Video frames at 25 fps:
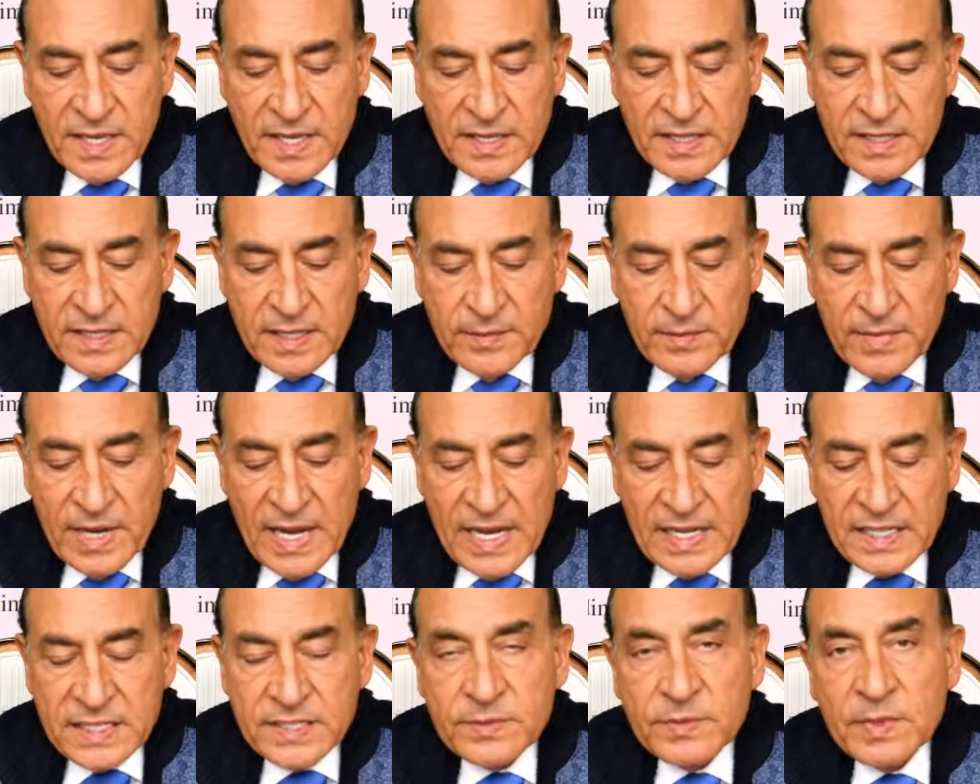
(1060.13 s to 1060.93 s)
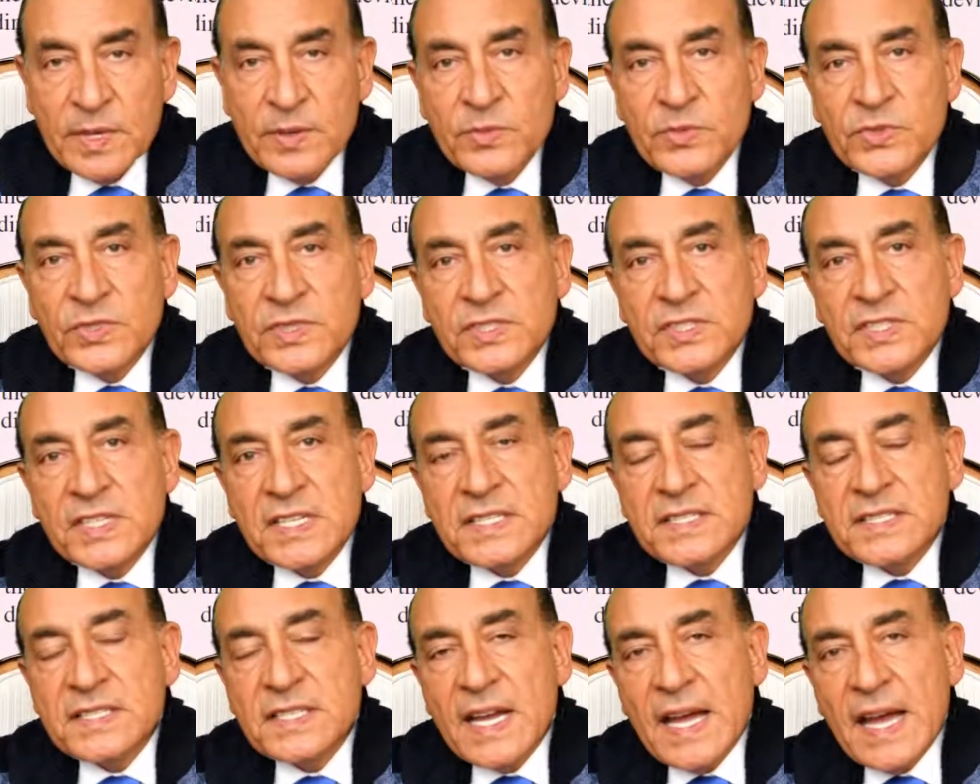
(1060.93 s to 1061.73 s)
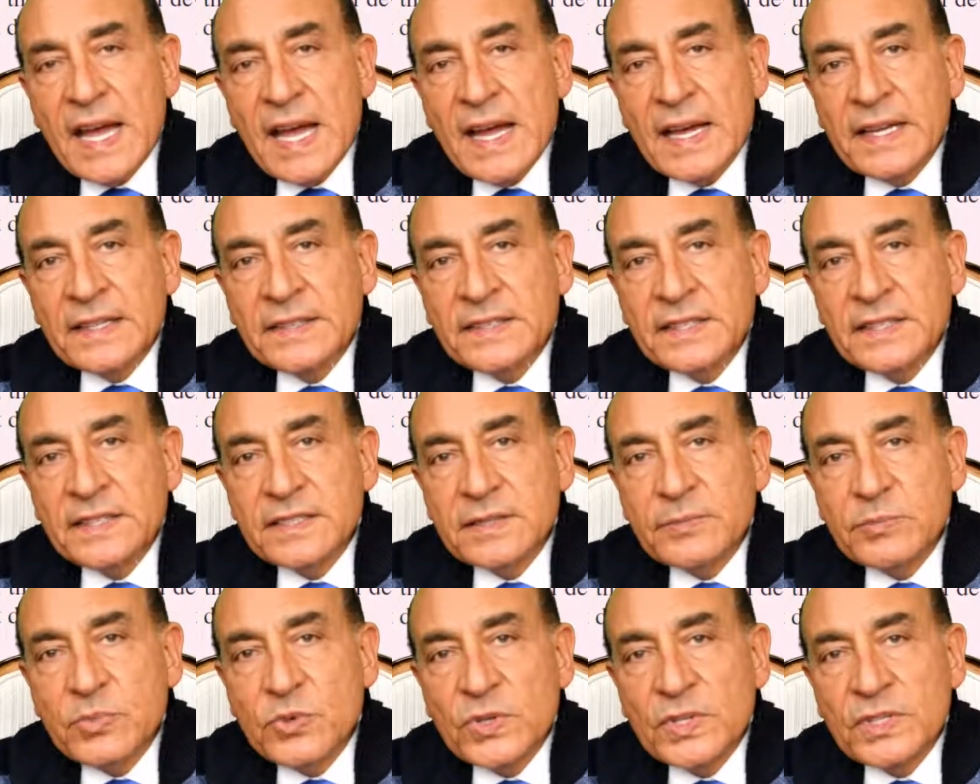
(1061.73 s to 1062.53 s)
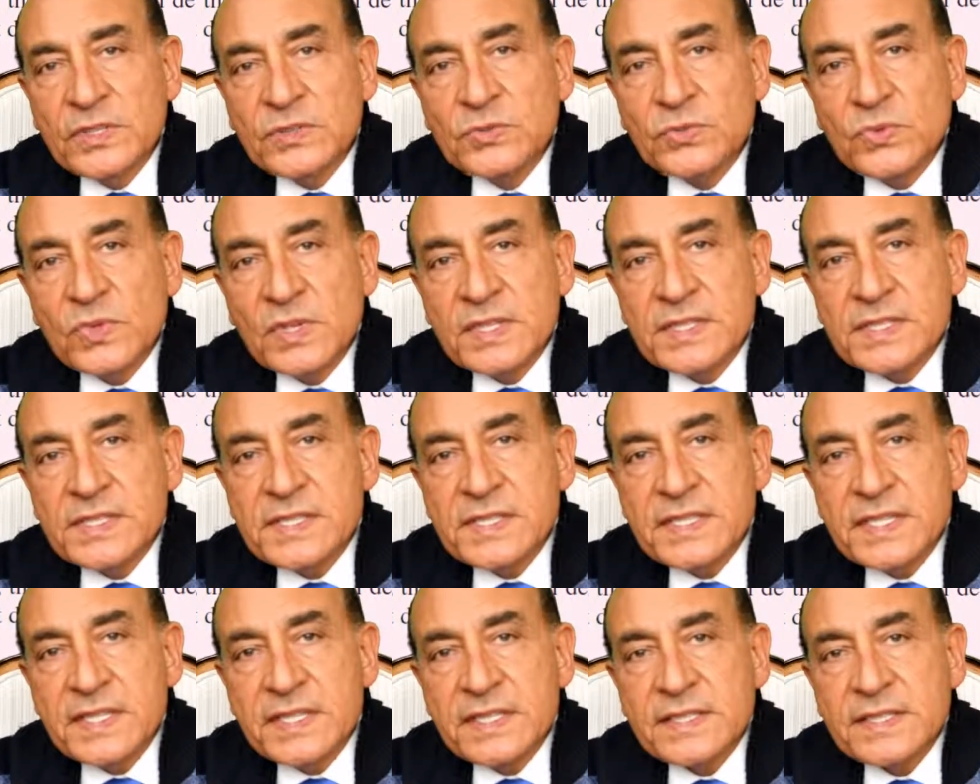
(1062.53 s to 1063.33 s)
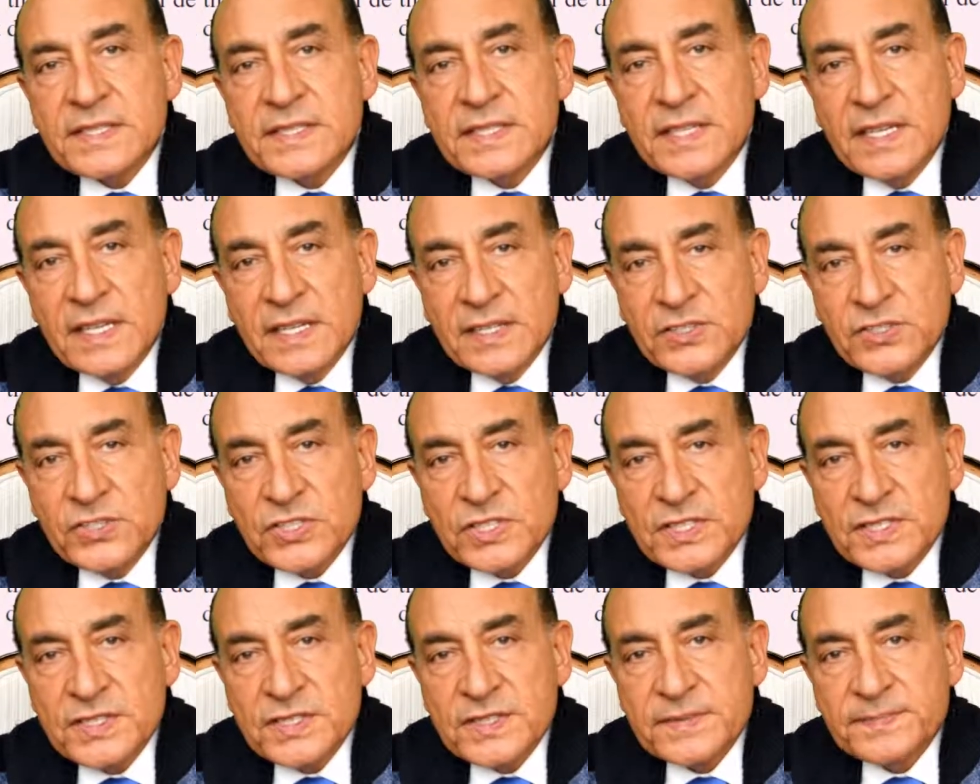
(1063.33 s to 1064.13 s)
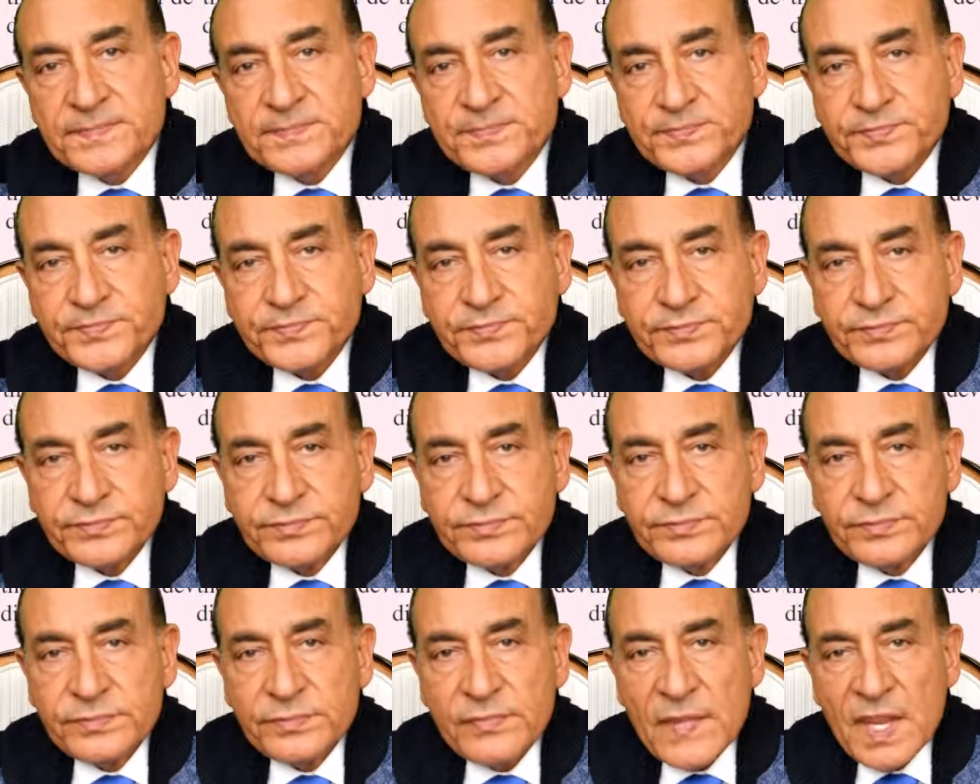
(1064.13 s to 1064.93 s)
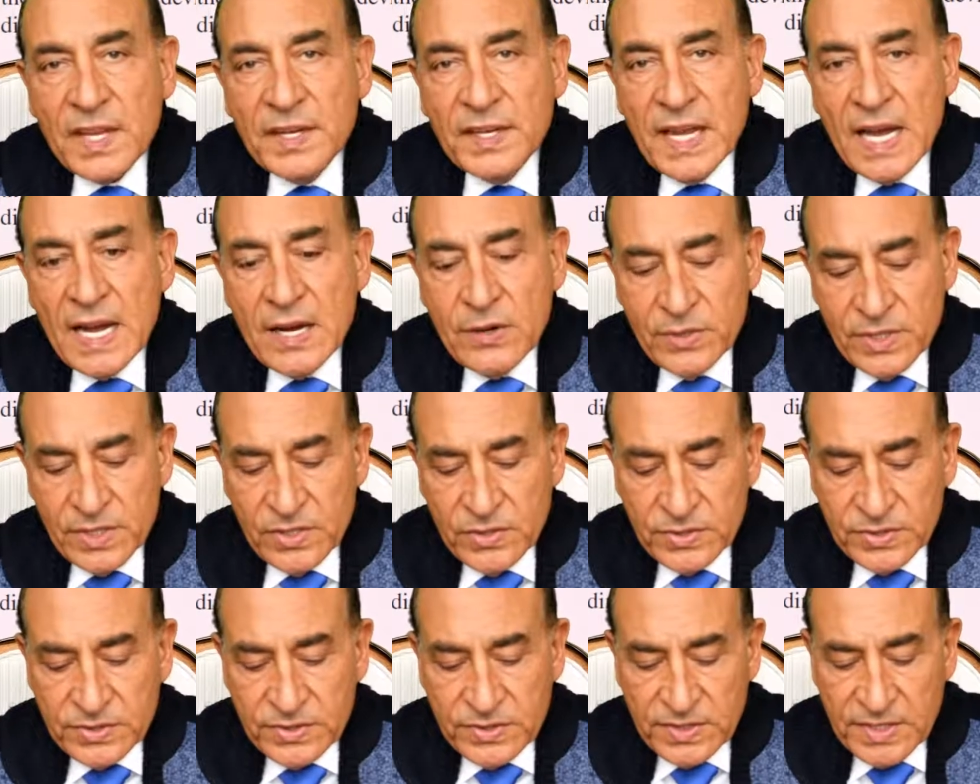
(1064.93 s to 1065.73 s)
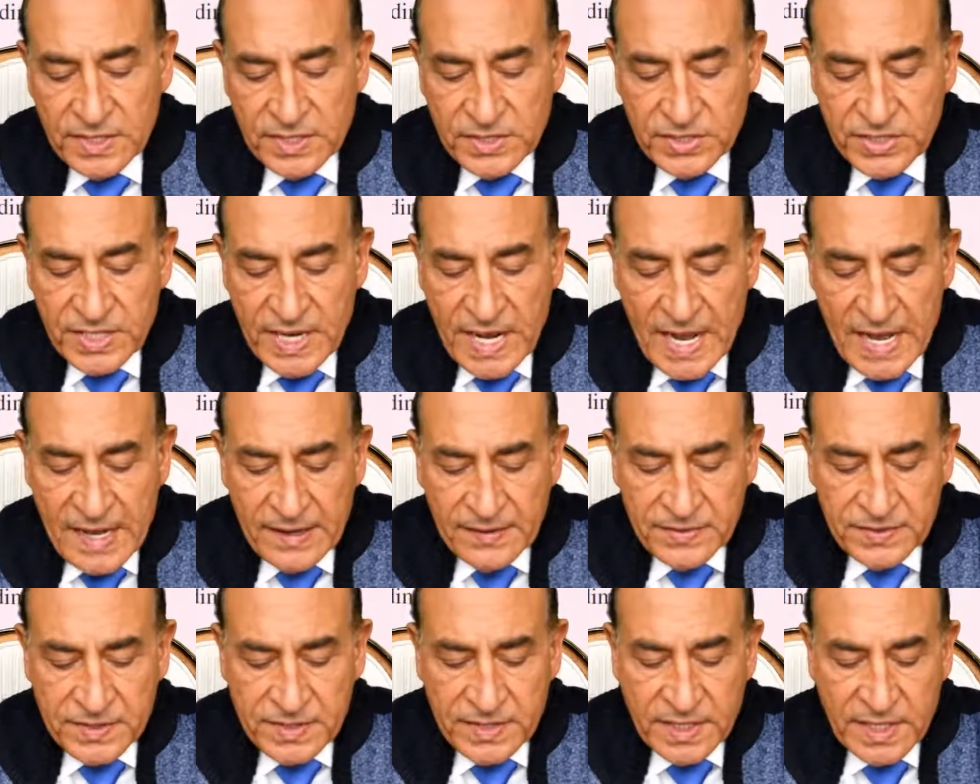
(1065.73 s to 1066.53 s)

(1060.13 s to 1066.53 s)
the maximum we just add the 0.16 inches. Now we go to the shaft.